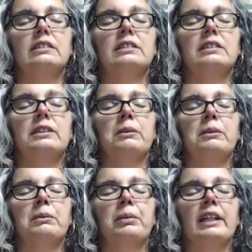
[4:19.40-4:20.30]
And we're
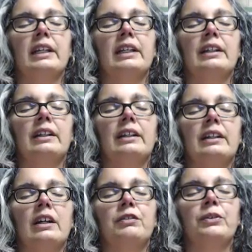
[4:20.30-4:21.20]
bringing in that
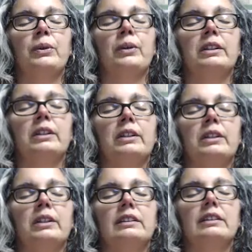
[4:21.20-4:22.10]
life force.
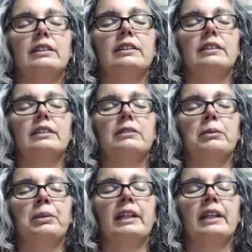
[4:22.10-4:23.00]
We're
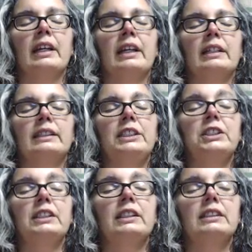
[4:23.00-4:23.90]
bringing in
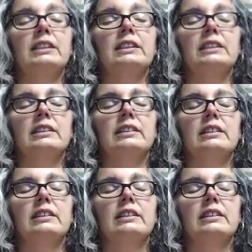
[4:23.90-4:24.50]
teachings.